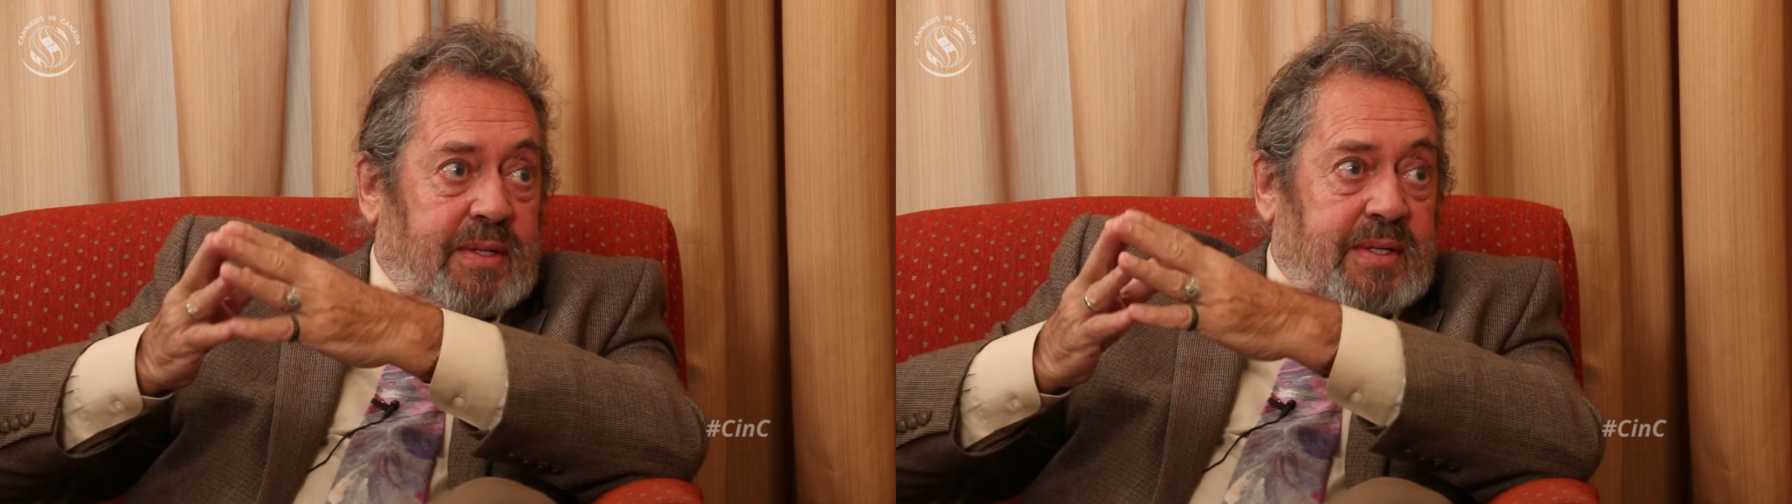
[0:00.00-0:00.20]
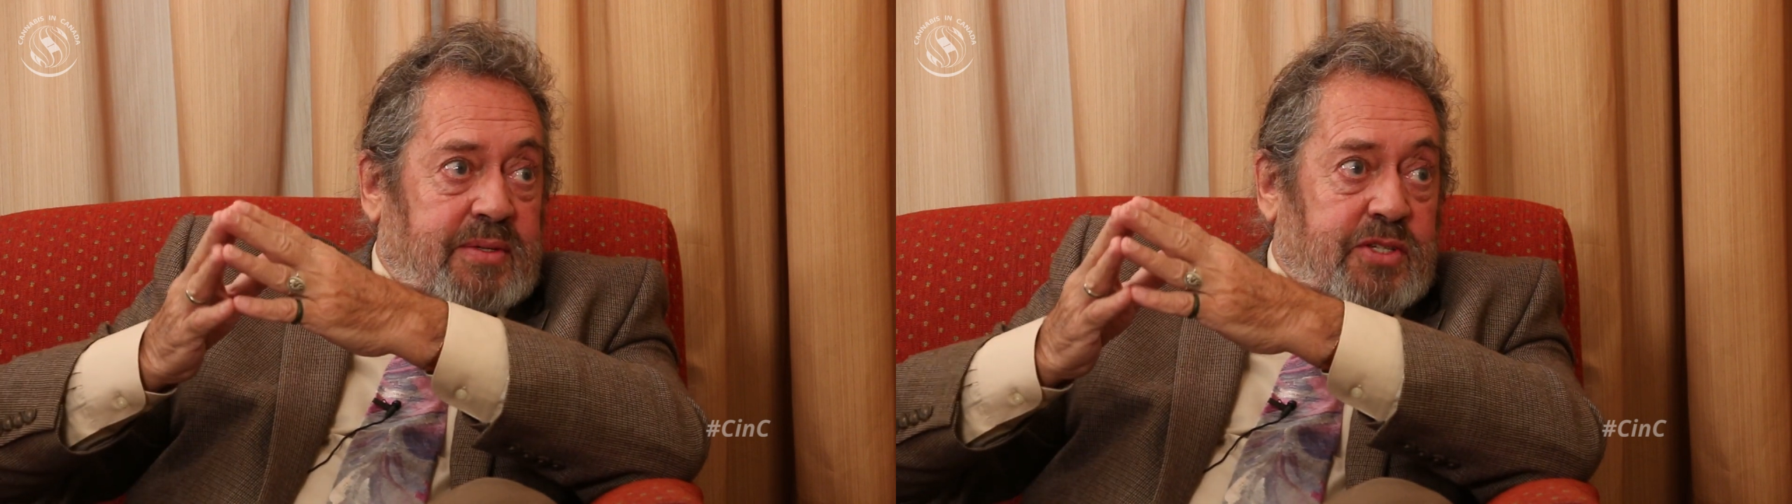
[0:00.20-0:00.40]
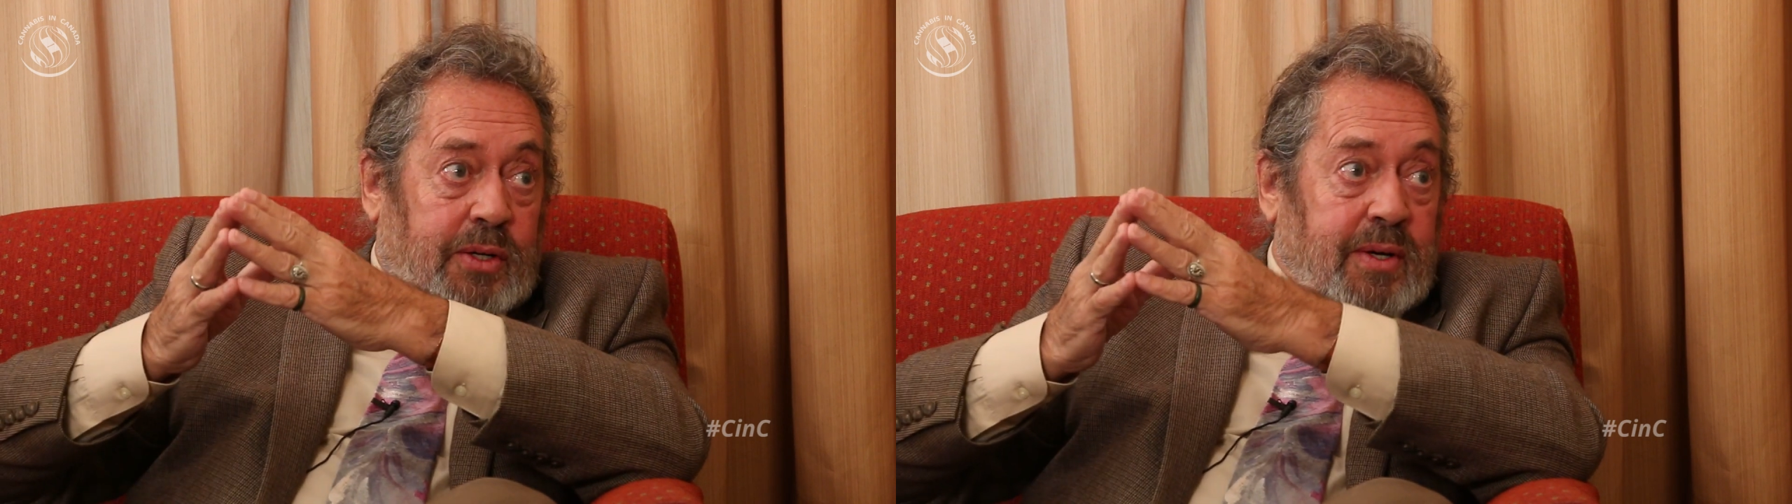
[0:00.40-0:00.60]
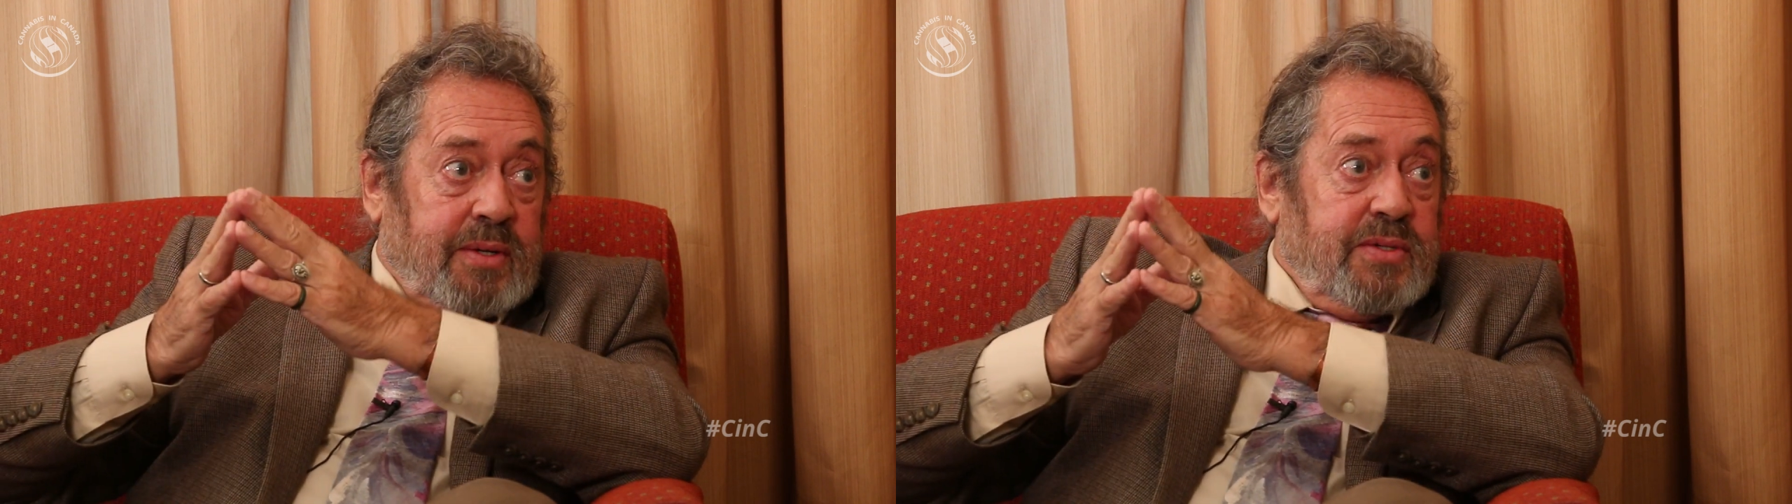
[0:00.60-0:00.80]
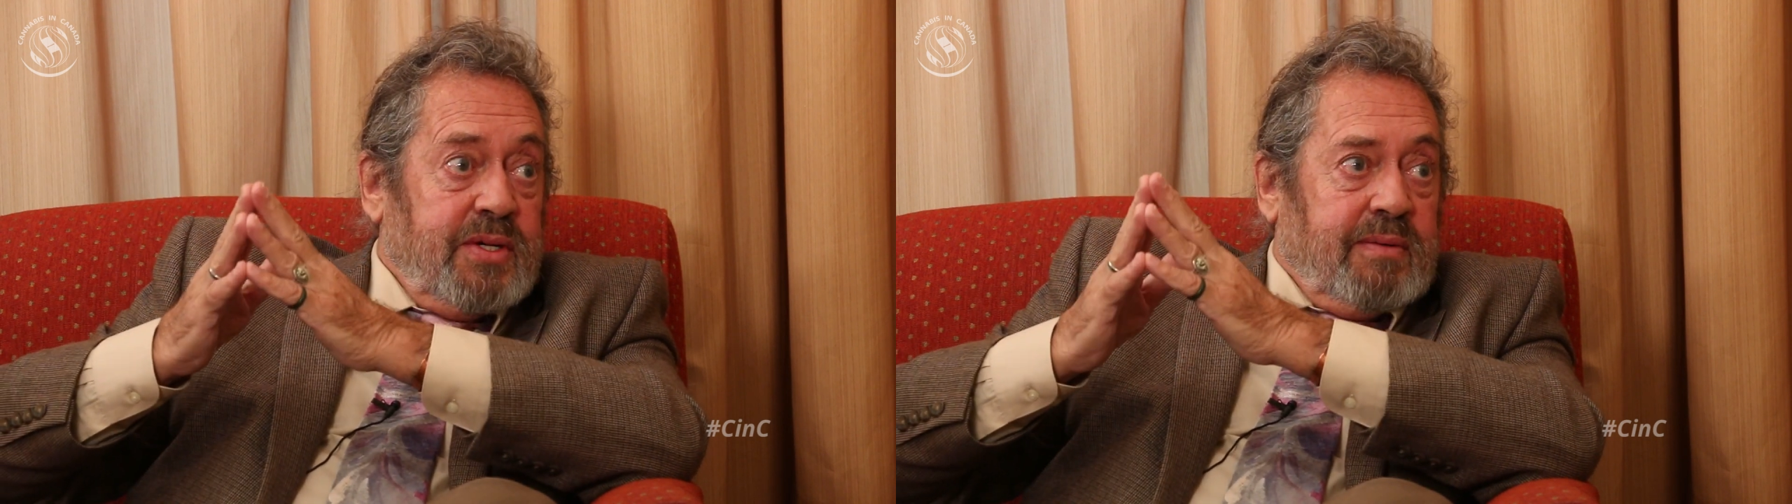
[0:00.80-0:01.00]
uh,
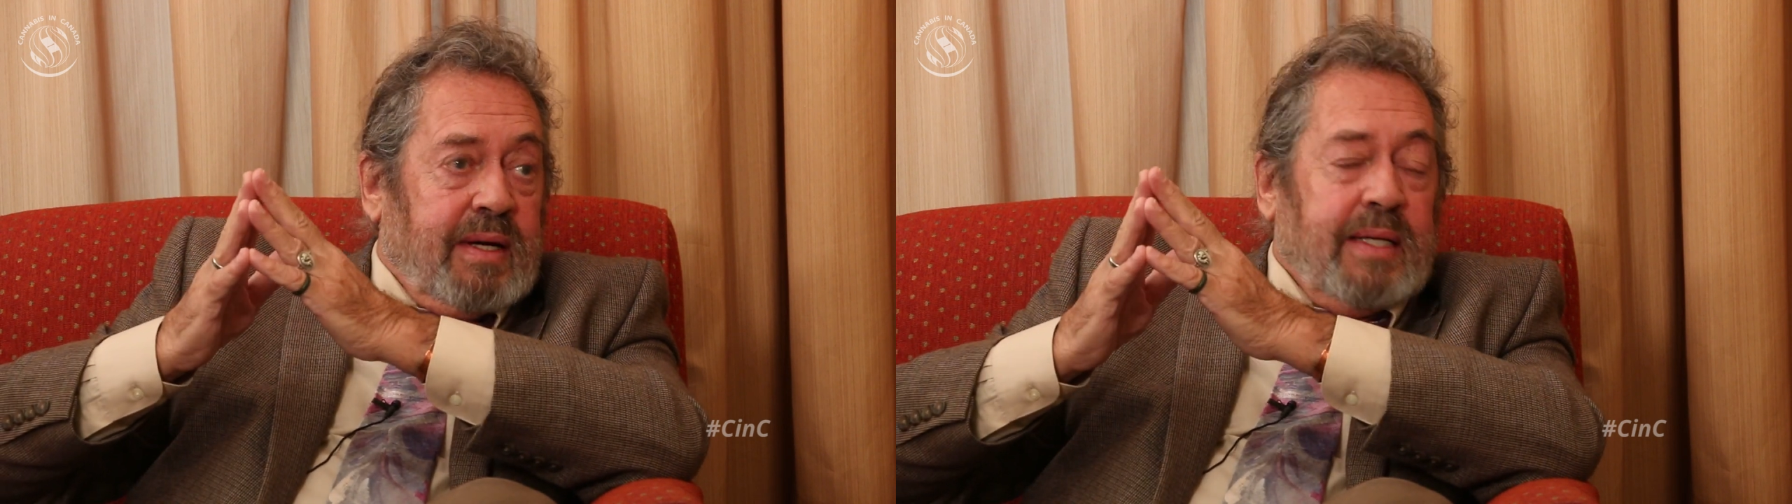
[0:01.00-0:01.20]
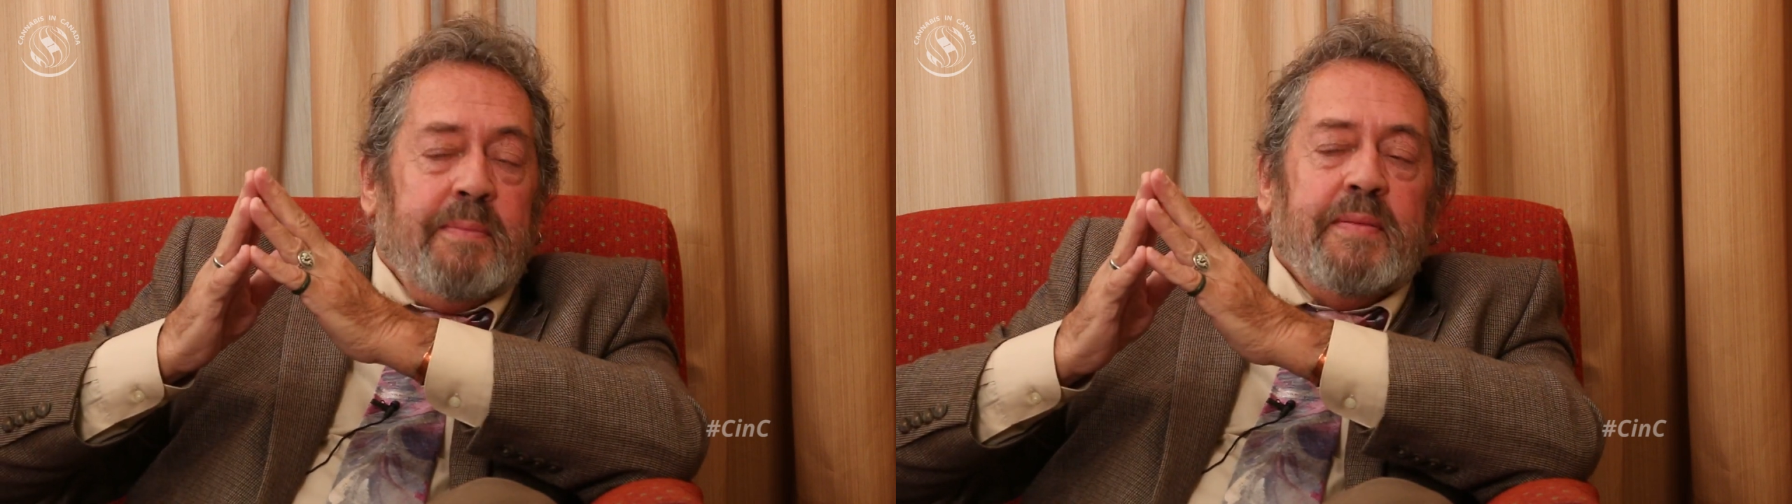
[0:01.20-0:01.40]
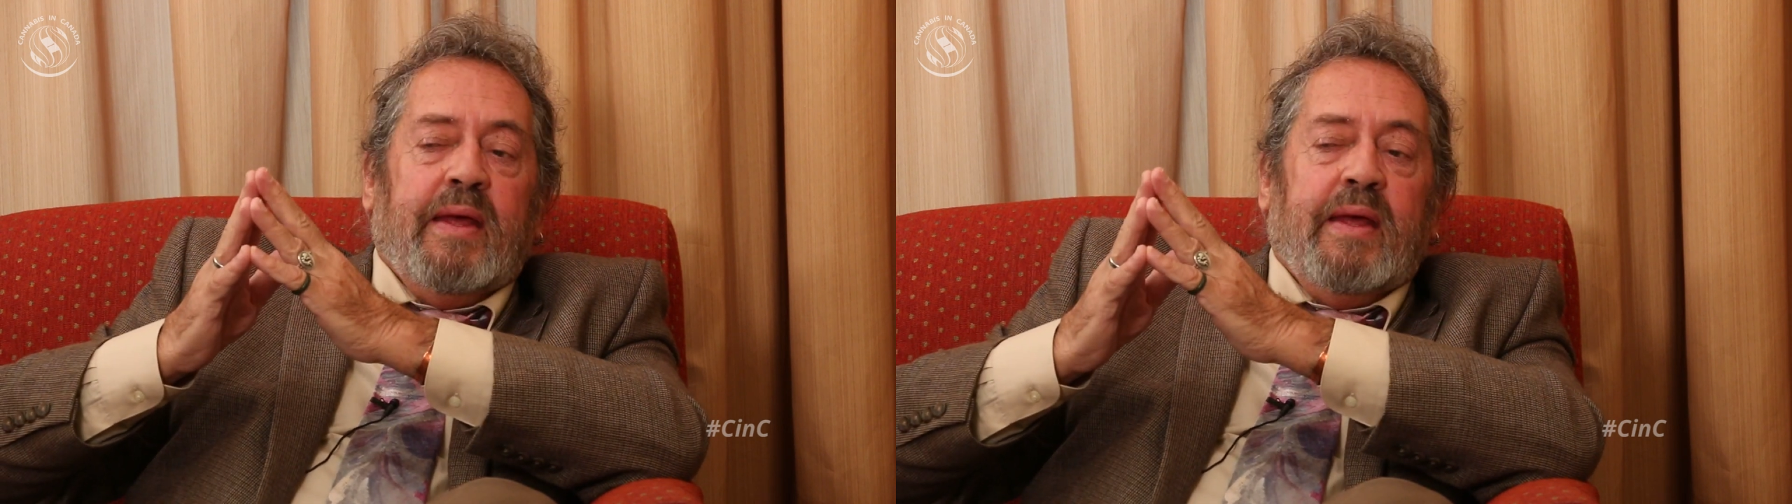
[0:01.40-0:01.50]
charge, right?